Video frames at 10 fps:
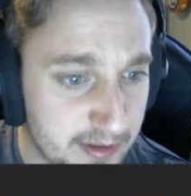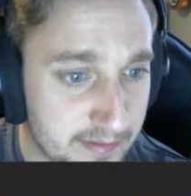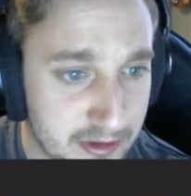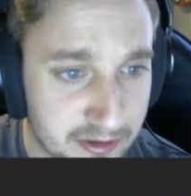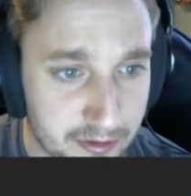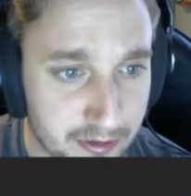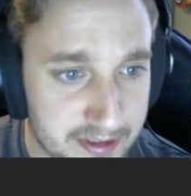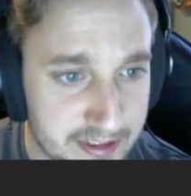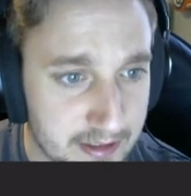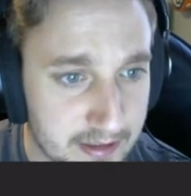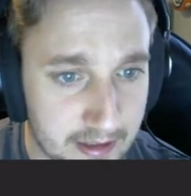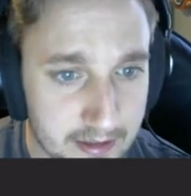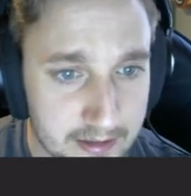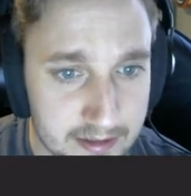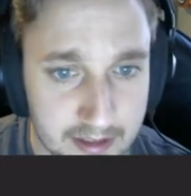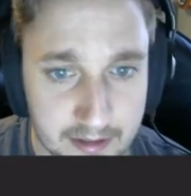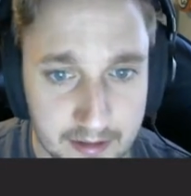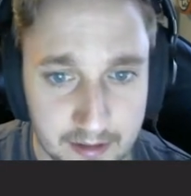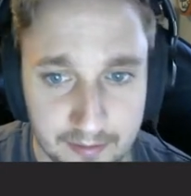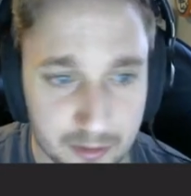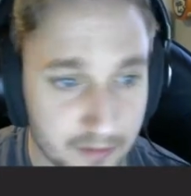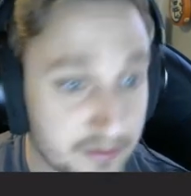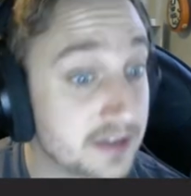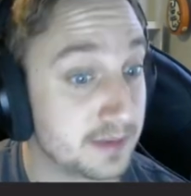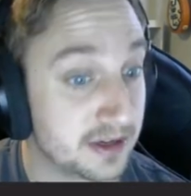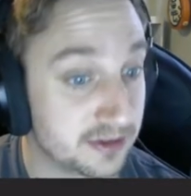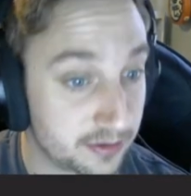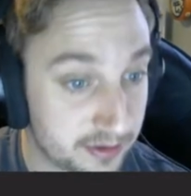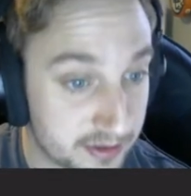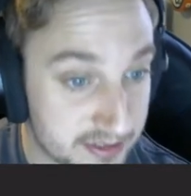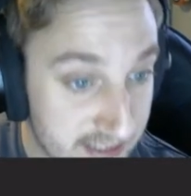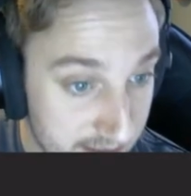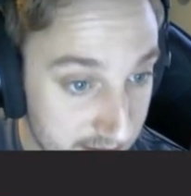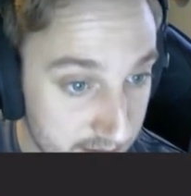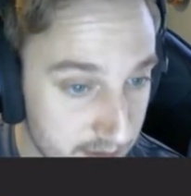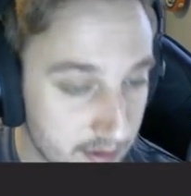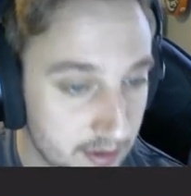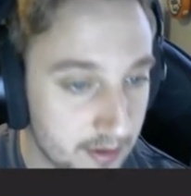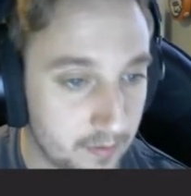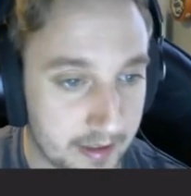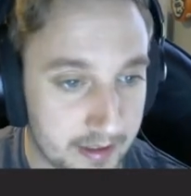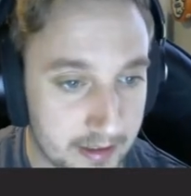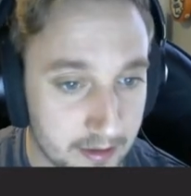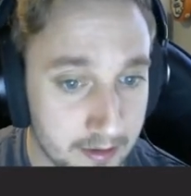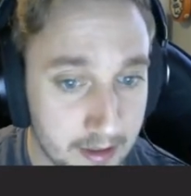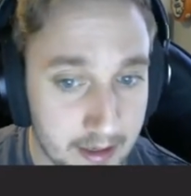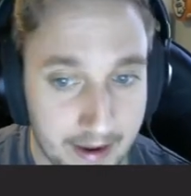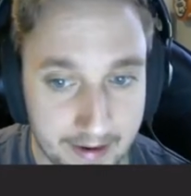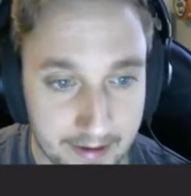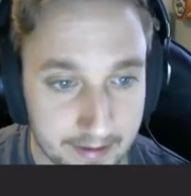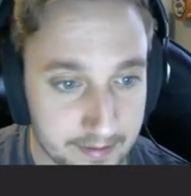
measure 13, 9, 10, 11, 12. Yes, measure 13 right here. And